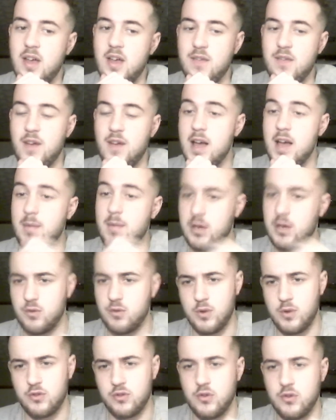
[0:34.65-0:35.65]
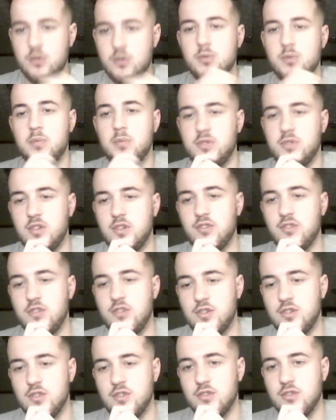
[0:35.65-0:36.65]
if I am in critical
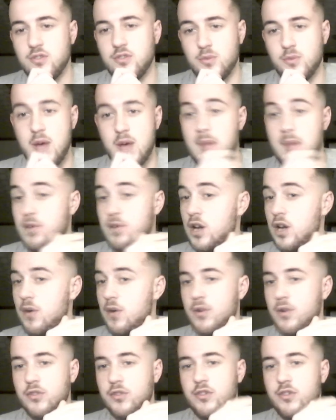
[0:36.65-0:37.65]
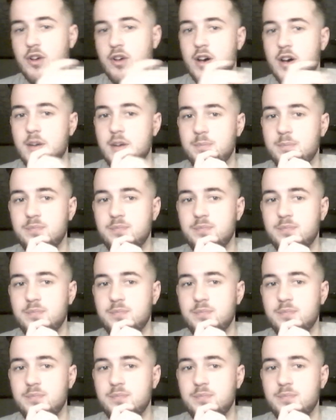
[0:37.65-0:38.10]
positions where I'm low on time,